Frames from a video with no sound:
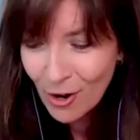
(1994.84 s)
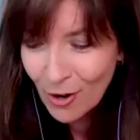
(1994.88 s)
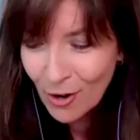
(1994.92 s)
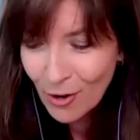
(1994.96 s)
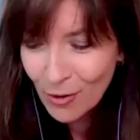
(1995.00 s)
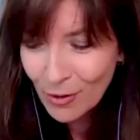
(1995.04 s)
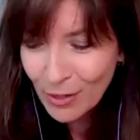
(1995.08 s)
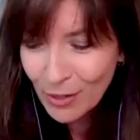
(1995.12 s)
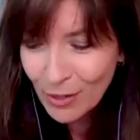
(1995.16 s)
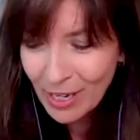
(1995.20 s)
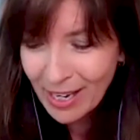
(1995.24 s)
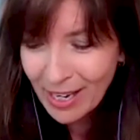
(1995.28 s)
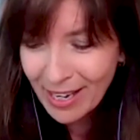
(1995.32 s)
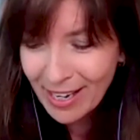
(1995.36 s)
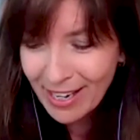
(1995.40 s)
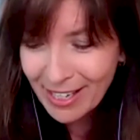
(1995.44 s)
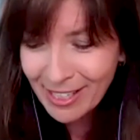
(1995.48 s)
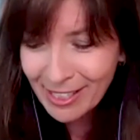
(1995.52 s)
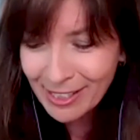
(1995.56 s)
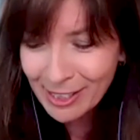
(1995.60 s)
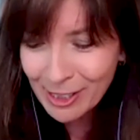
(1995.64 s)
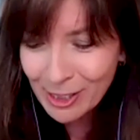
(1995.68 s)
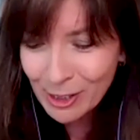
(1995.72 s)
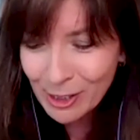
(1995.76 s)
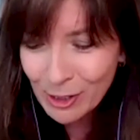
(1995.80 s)

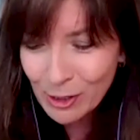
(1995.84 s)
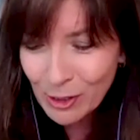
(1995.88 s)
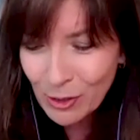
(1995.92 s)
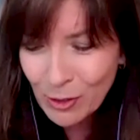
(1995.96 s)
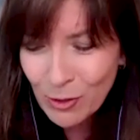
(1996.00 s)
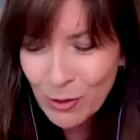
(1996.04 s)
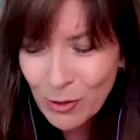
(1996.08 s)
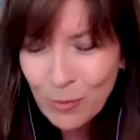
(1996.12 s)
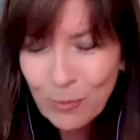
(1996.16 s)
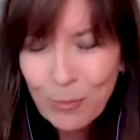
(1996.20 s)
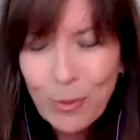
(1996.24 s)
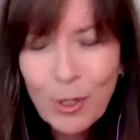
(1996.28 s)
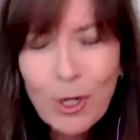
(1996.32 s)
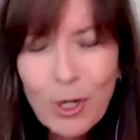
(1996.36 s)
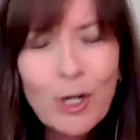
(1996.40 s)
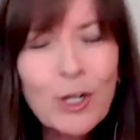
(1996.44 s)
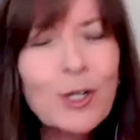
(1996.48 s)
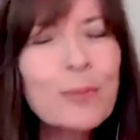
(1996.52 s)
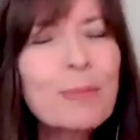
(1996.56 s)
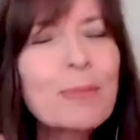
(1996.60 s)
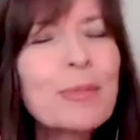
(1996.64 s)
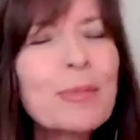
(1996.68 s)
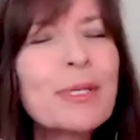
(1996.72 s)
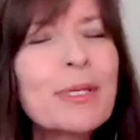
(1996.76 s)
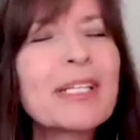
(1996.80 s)
Okay, so
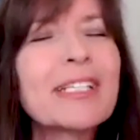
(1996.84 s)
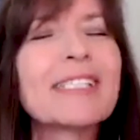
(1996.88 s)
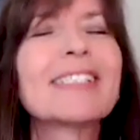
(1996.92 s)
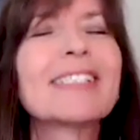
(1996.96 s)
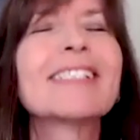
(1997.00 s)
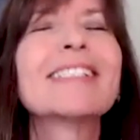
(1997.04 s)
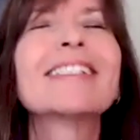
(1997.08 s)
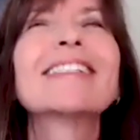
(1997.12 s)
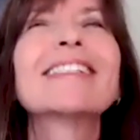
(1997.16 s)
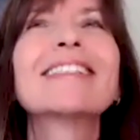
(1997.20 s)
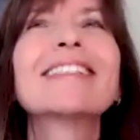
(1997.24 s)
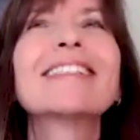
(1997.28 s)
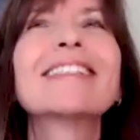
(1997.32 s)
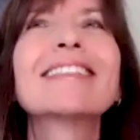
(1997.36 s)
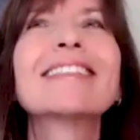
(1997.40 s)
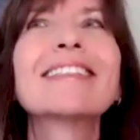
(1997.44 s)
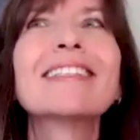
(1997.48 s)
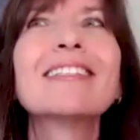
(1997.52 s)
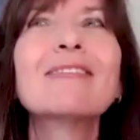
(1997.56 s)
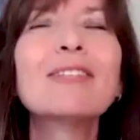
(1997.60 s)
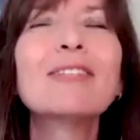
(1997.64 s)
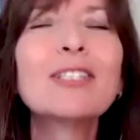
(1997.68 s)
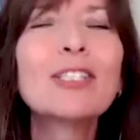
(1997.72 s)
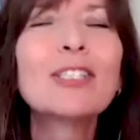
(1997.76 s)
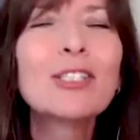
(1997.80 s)
purpose.
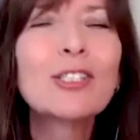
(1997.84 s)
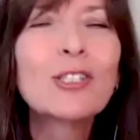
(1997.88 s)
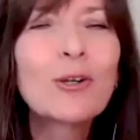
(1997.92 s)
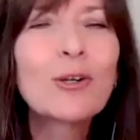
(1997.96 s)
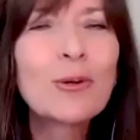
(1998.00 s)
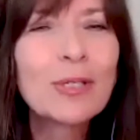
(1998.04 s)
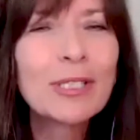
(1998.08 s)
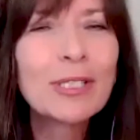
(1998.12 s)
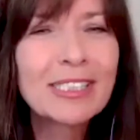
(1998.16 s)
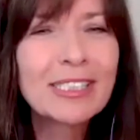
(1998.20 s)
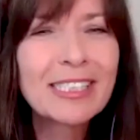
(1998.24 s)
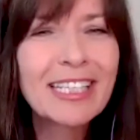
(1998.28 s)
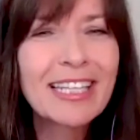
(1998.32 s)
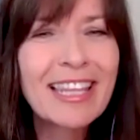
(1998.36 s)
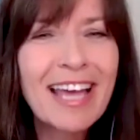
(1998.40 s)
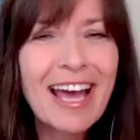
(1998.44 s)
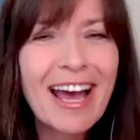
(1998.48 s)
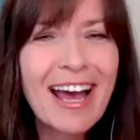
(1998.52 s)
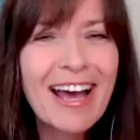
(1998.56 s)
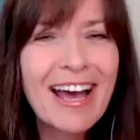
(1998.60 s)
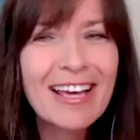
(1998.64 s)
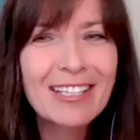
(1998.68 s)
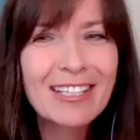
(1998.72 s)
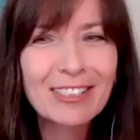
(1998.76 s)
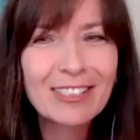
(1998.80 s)
I want to go into
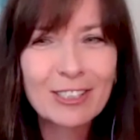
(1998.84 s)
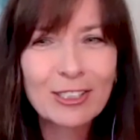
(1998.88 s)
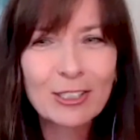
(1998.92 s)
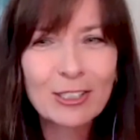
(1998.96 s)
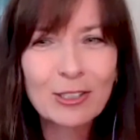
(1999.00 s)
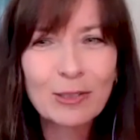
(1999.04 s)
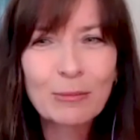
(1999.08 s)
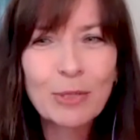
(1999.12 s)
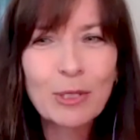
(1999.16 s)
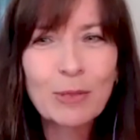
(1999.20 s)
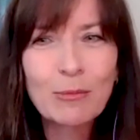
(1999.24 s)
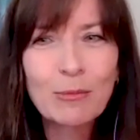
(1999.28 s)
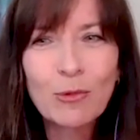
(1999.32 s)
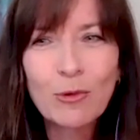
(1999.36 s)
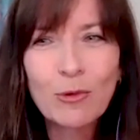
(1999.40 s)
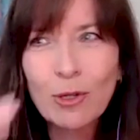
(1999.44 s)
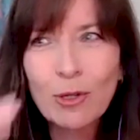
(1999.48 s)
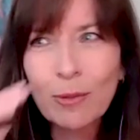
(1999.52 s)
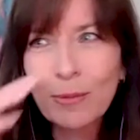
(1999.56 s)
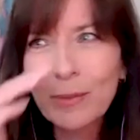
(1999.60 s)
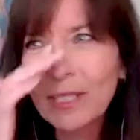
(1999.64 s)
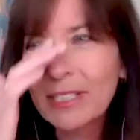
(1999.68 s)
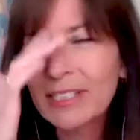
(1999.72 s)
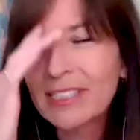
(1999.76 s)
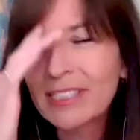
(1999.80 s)
that a little bit
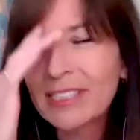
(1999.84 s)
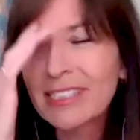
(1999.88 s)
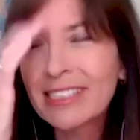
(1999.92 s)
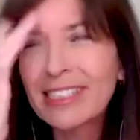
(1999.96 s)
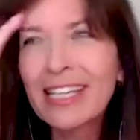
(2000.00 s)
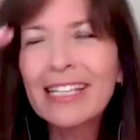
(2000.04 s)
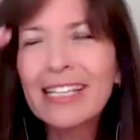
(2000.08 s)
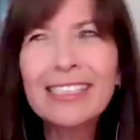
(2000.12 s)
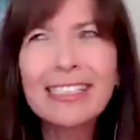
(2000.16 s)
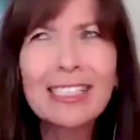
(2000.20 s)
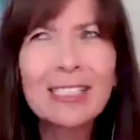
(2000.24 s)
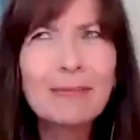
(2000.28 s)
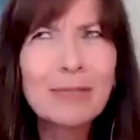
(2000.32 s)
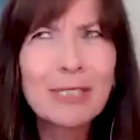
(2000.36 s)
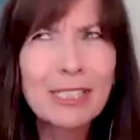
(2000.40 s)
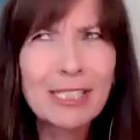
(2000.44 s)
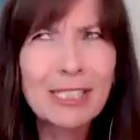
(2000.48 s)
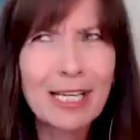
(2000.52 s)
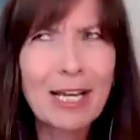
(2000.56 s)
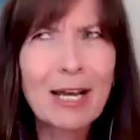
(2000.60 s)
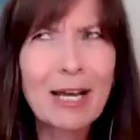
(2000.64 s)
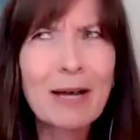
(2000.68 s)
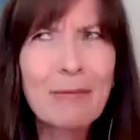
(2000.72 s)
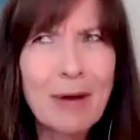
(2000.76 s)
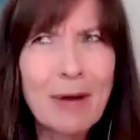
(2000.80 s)
more because that seems
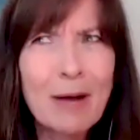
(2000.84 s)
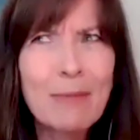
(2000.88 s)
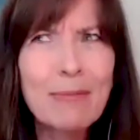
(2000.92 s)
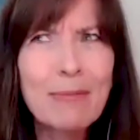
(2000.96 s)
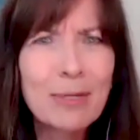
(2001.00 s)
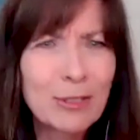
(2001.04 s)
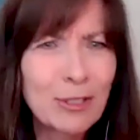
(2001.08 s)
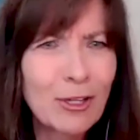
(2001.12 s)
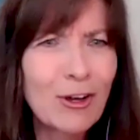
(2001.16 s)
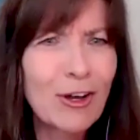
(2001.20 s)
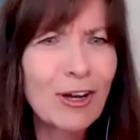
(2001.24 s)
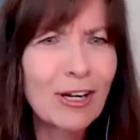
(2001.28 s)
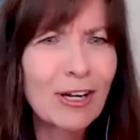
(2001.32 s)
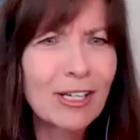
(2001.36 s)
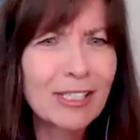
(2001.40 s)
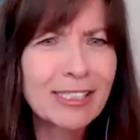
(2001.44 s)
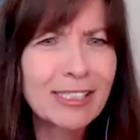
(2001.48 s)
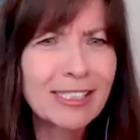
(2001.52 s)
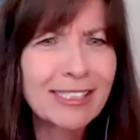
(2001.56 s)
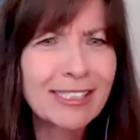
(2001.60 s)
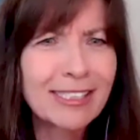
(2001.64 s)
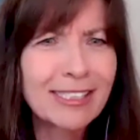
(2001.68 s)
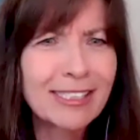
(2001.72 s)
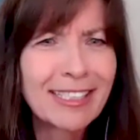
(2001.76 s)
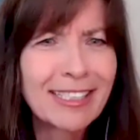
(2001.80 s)
to come up a
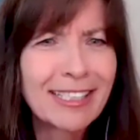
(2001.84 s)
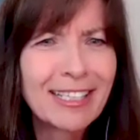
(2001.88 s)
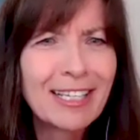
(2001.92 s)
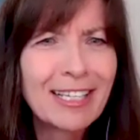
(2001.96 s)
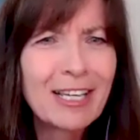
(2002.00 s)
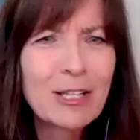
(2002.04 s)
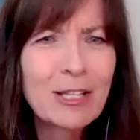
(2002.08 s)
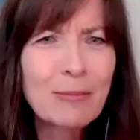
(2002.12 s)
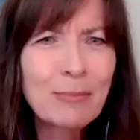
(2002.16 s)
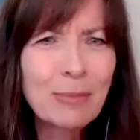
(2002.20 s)
lot. Mm.